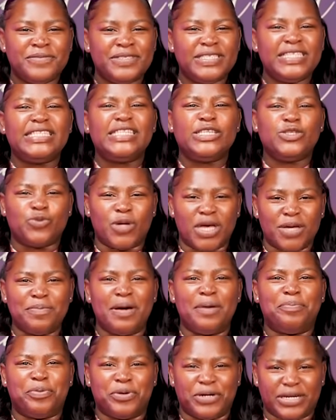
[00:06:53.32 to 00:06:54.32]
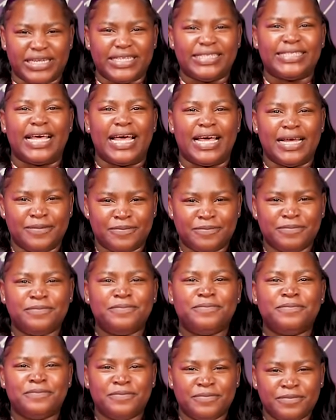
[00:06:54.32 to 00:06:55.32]
This is why Maphorisa
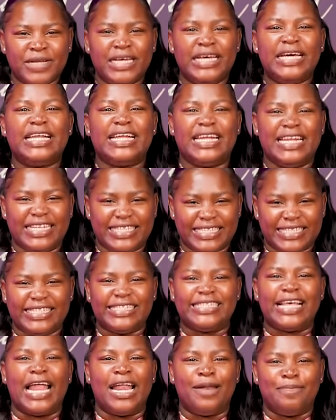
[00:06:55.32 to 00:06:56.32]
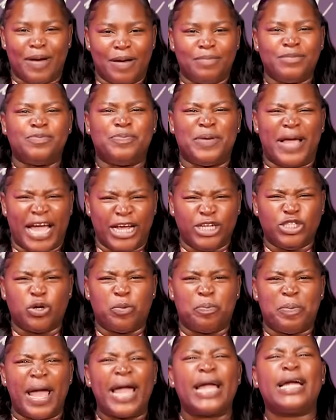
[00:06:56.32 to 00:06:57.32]
releases albums behind your
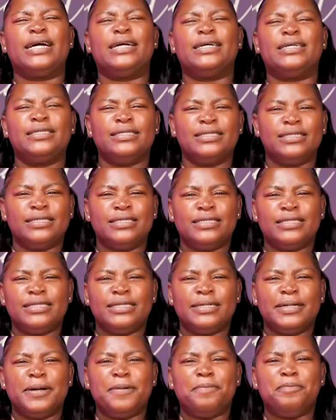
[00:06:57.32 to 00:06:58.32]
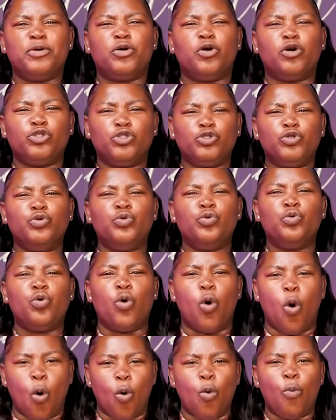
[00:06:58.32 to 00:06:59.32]
back. Because you
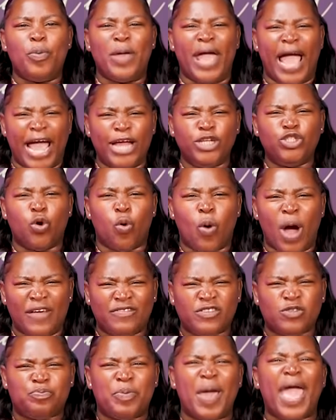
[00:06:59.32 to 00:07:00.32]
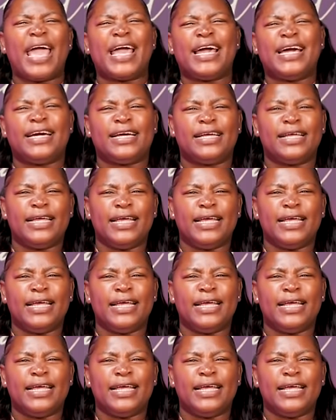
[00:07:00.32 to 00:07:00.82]
go behind your wife's back.